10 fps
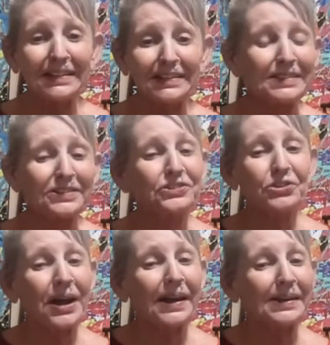He didn't
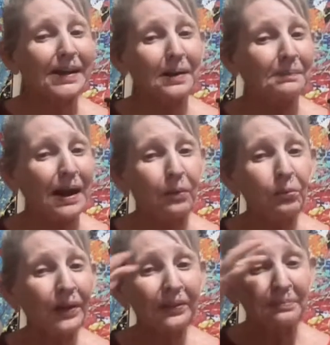try to come out
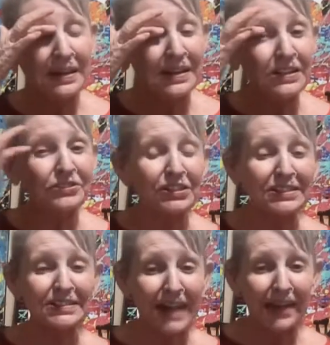with me. He
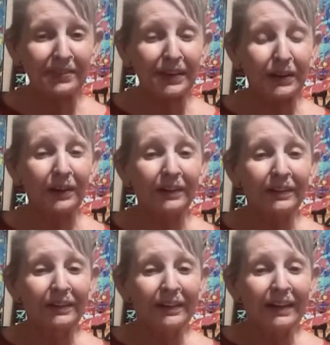just sat there
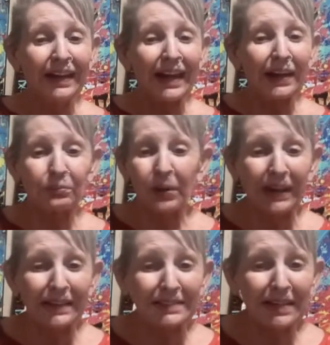and
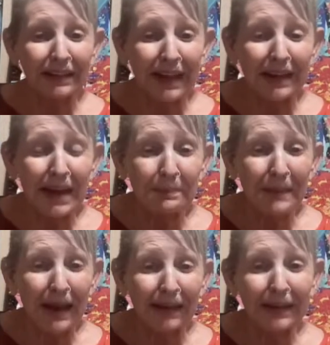waited till I came
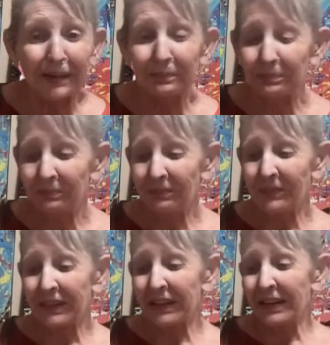back in.
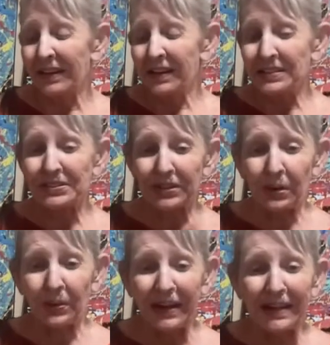
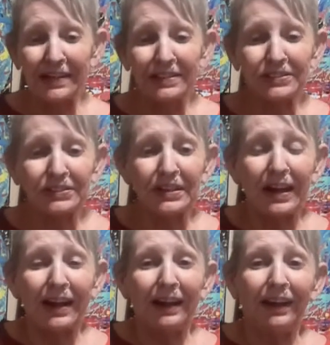So he is
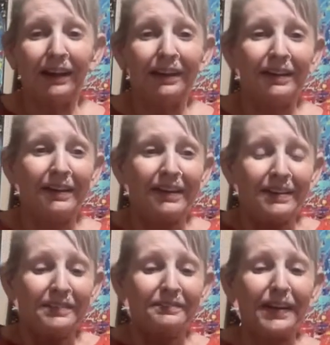uh,
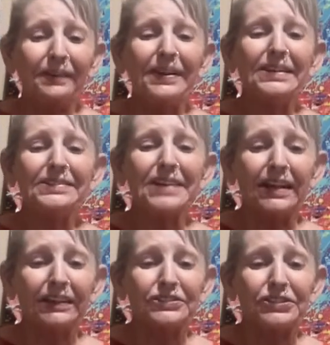very
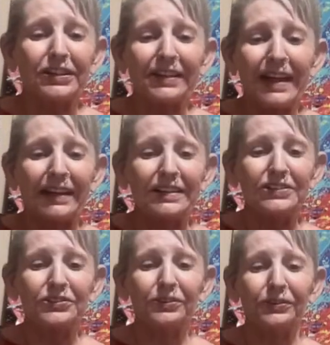intelligent and
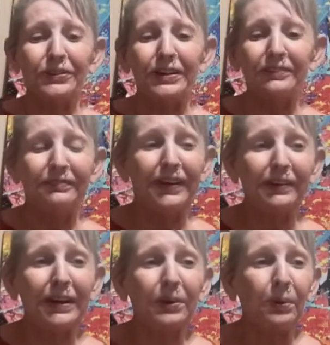he's learning
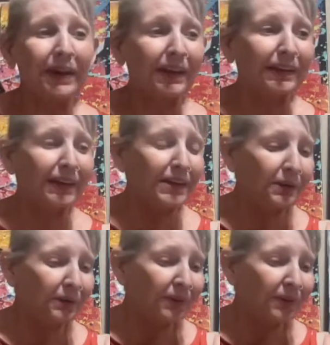very quickly,